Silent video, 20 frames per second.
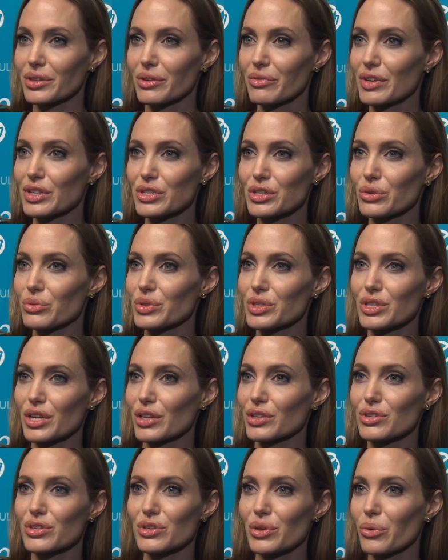The original was
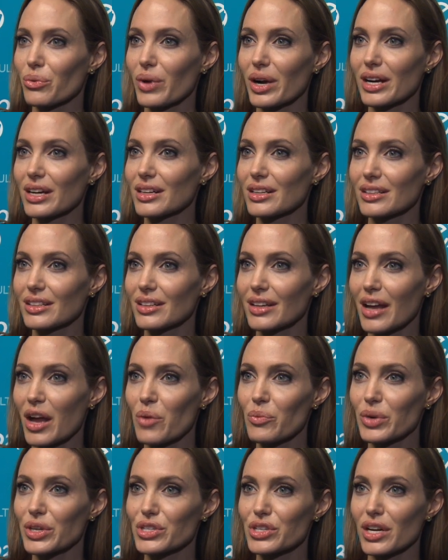done so well,
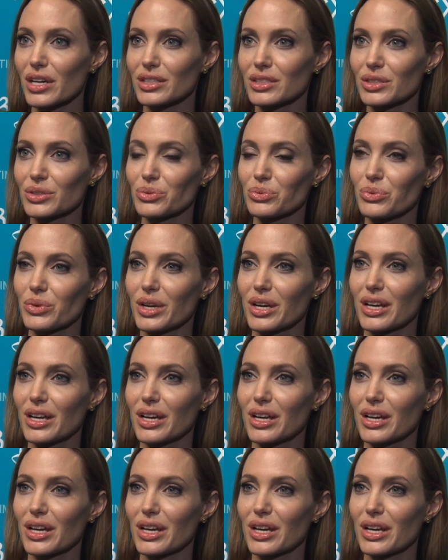and we just,